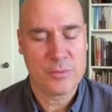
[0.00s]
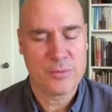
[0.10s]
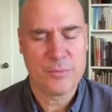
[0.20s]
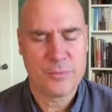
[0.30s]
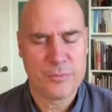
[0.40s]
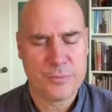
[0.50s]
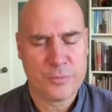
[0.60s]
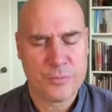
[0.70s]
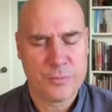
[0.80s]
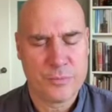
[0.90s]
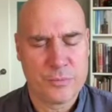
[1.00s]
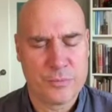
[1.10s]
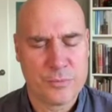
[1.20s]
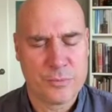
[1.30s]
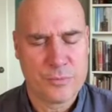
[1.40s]

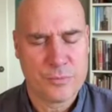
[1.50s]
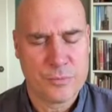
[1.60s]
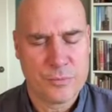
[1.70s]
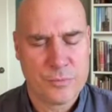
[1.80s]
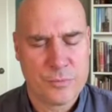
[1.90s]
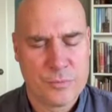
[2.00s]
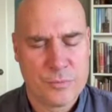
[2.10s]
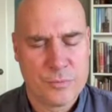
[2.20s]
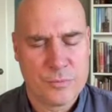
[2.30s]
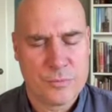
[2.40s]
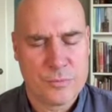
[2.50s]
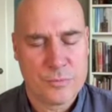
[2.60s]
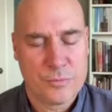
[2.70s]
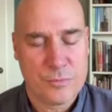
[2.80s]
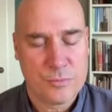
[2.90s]

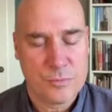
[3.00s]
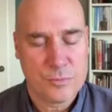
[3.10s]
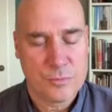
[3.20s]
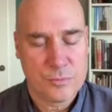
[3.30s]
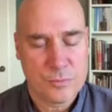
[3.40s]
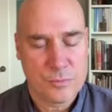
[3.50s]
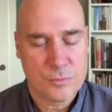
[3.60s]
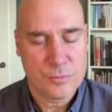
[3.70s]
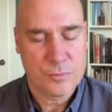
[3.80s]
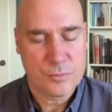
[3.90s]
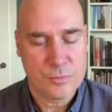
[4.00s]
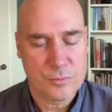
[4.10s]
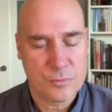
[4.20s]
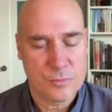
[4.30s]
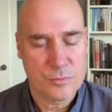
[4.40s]

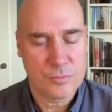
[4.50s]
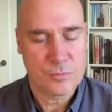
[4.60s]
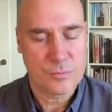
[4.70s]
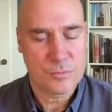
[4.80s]
(no one is talking)